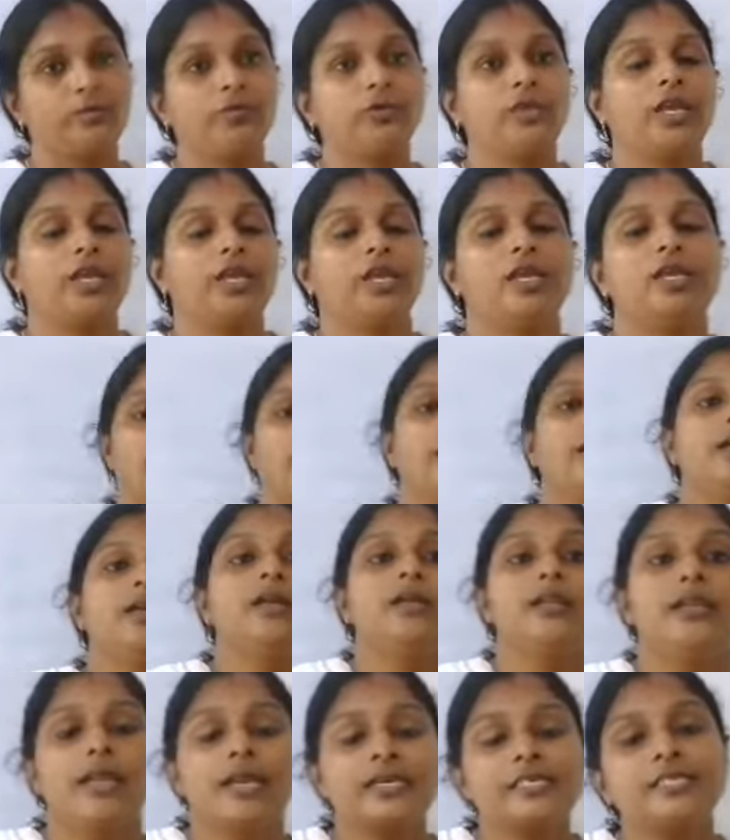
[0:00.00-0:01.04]
Okay.
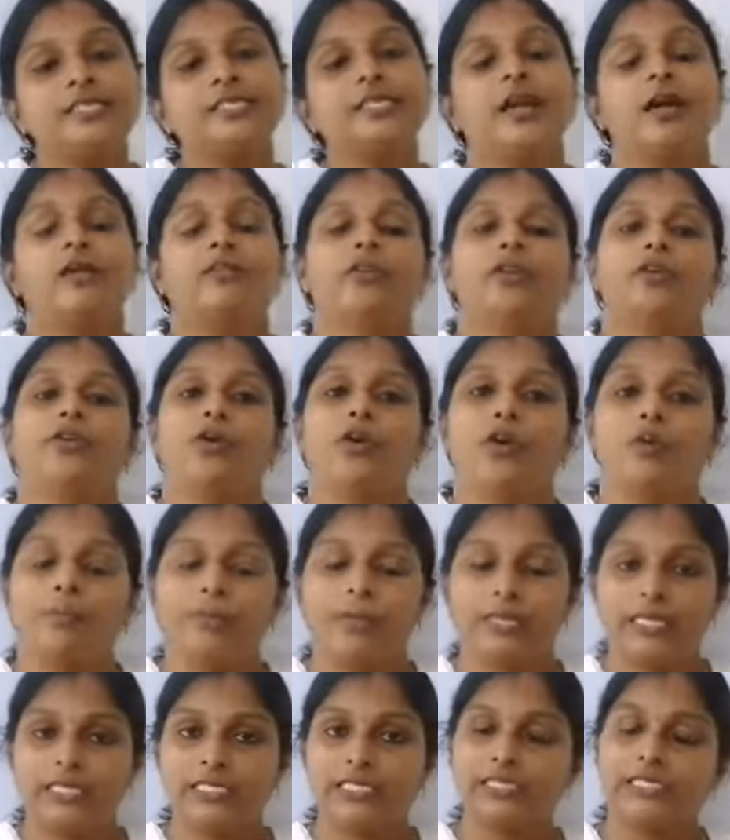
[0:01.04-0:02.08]
Next our
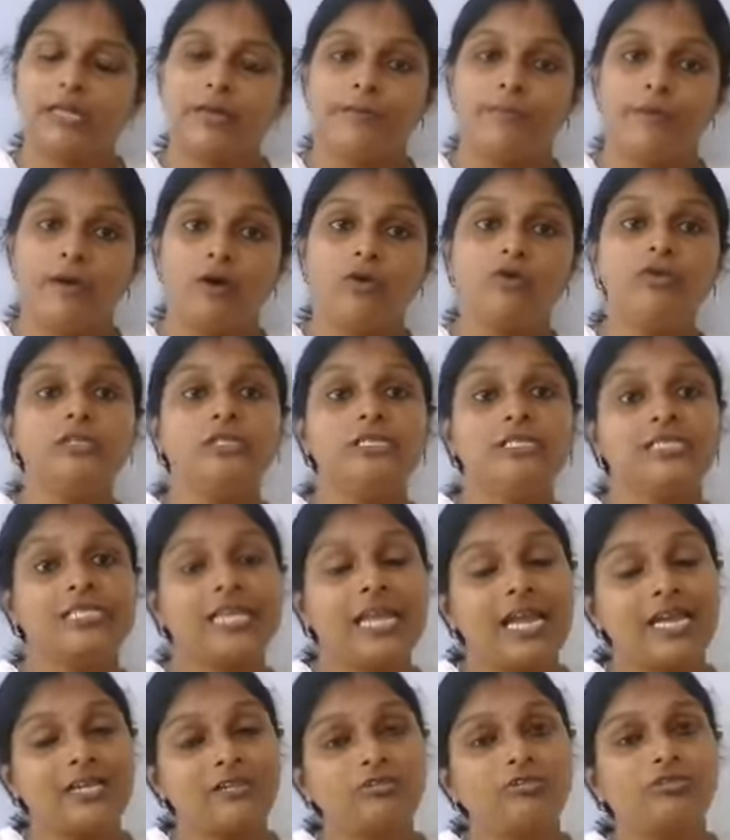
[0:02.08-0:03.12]
topic is about
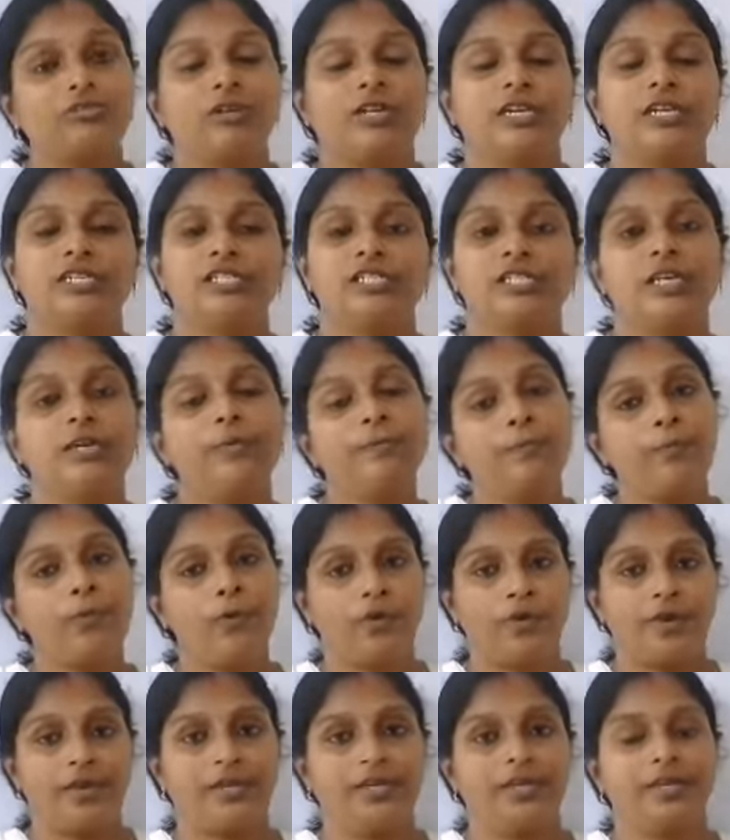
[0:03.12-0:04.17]
saturation
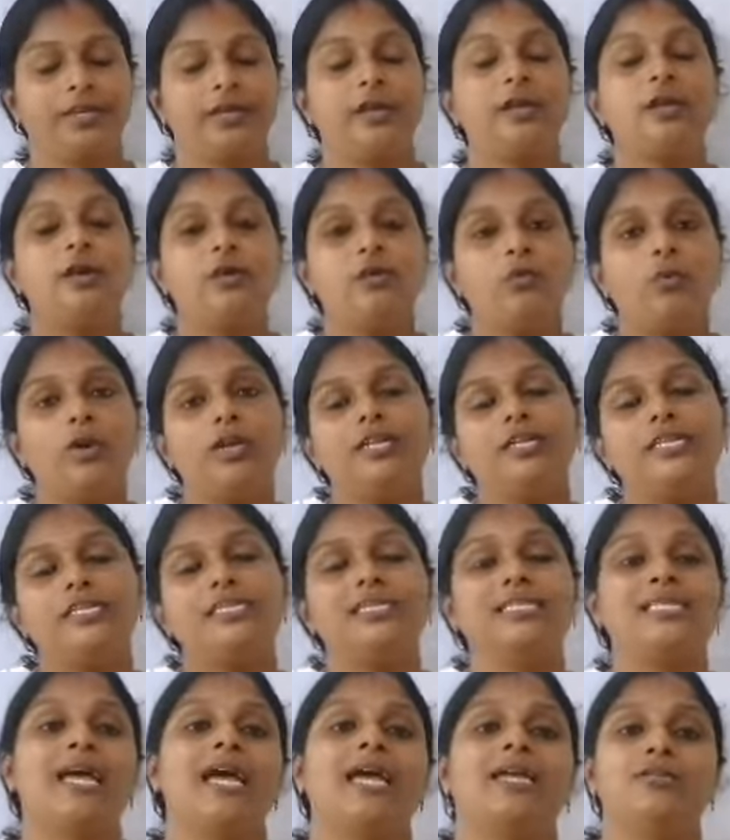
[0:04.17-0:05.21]
point. What is
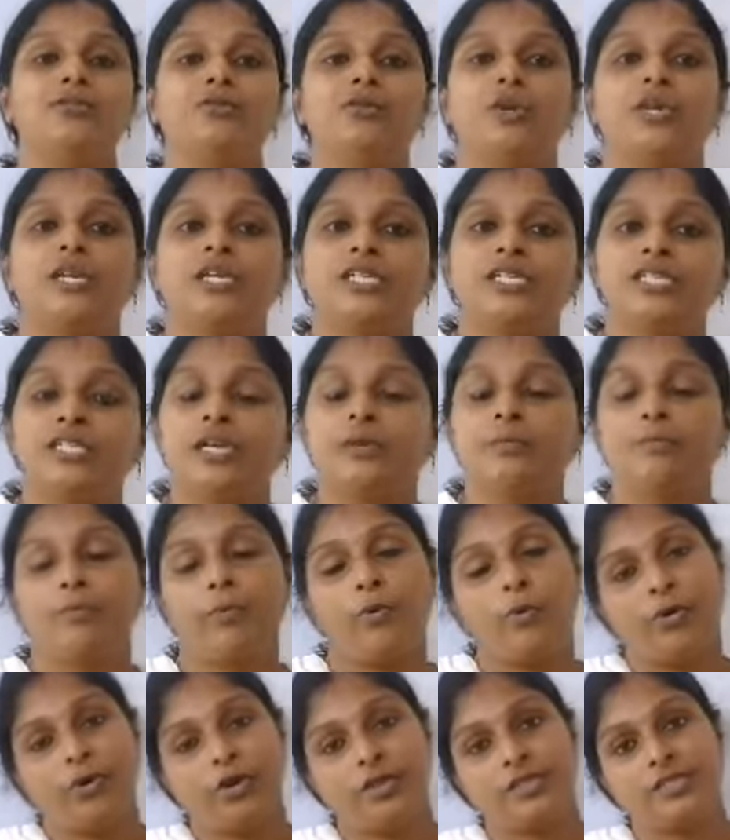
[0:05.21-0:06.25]
saturation
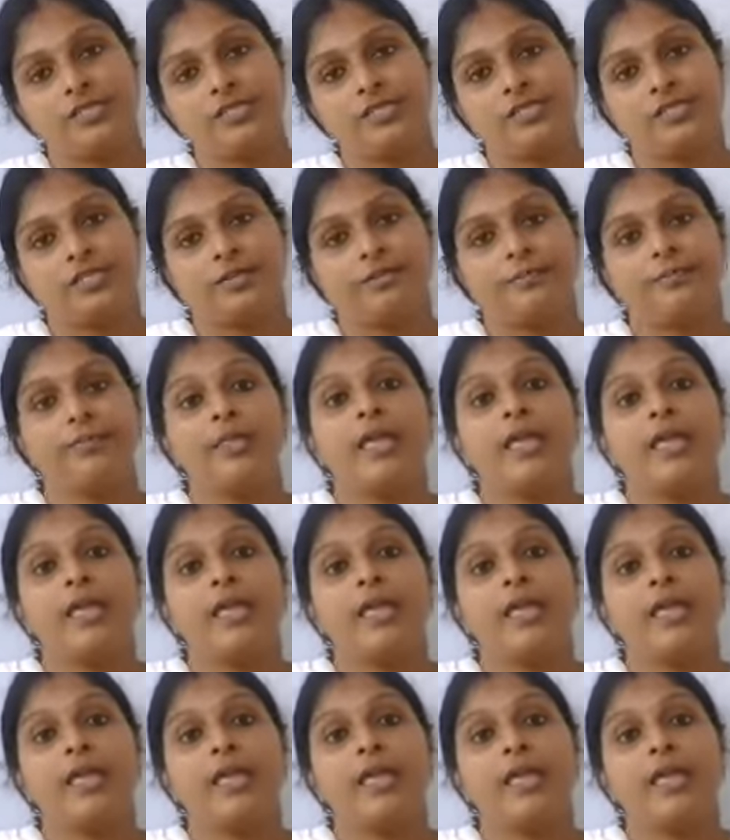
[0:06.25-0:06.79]
point?